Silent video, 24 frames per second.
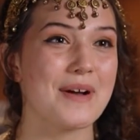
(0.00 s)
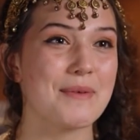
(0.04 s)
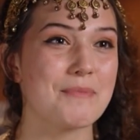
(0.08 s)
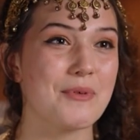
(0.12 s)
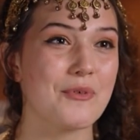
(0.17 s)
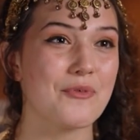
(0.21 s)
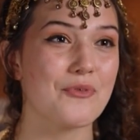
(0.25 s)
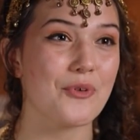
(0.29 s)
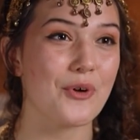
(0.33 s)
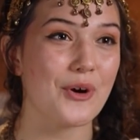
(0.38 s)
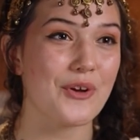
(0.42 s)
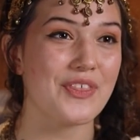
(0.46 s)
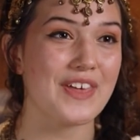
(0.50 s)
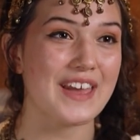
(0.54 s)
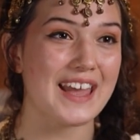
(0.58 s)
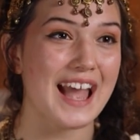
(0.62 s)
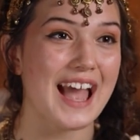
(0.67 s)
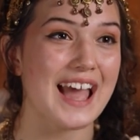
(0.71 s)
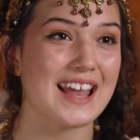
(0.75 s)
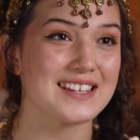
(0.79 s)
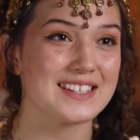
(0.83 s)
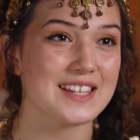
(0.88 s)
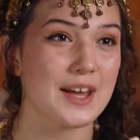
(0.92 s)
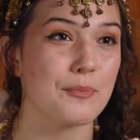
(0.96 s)
before they
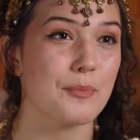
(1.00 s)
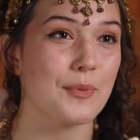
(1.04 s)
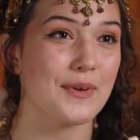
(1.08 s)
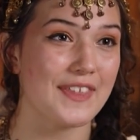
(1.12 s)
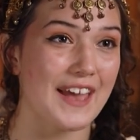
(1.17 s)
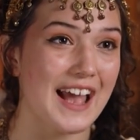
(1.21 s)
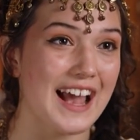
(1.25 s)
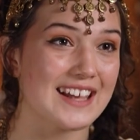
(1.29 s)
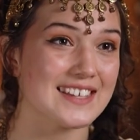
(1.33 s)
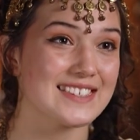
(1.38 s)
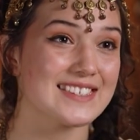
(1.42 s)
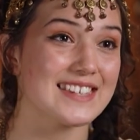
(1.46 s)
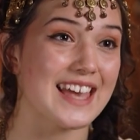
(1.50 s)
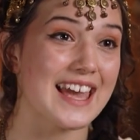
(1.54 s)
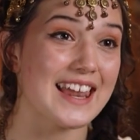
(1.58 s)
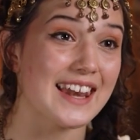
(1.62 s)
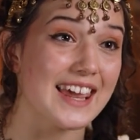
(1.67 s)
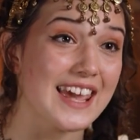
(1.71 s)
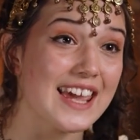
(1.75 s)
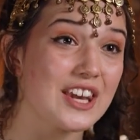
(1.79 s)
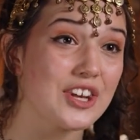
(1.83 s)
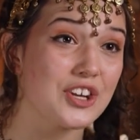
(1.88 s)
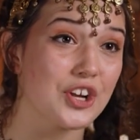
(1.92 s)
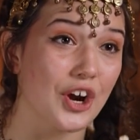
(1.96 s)
end up with Aslan
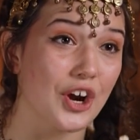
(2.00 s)
in